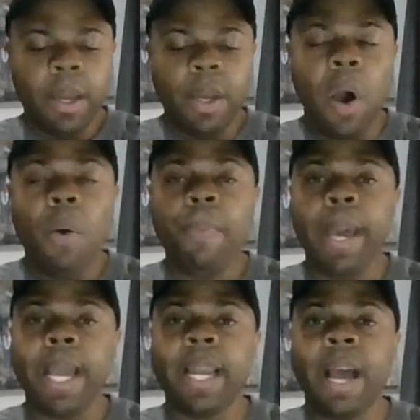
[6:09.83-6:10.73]

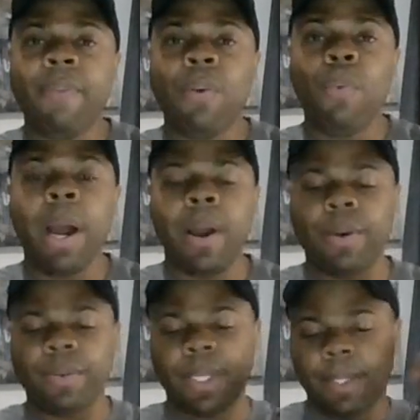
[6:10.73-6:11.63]
Nope, it never
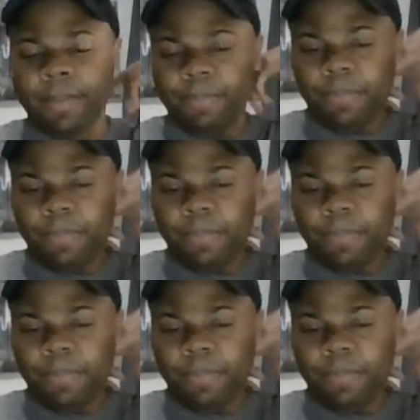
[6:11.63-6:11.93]
works.